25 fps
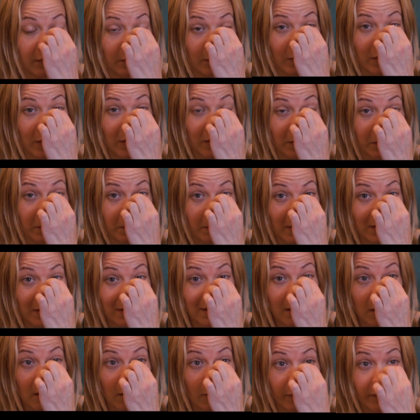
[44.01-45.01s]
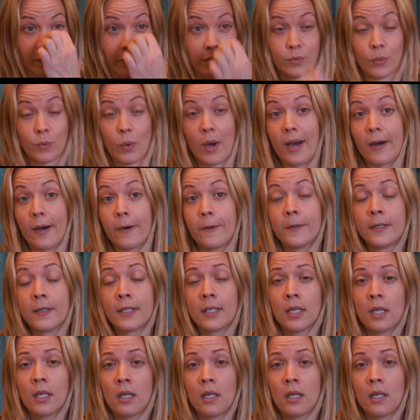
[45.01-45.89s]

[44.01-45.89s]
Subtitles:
to work on myself as well,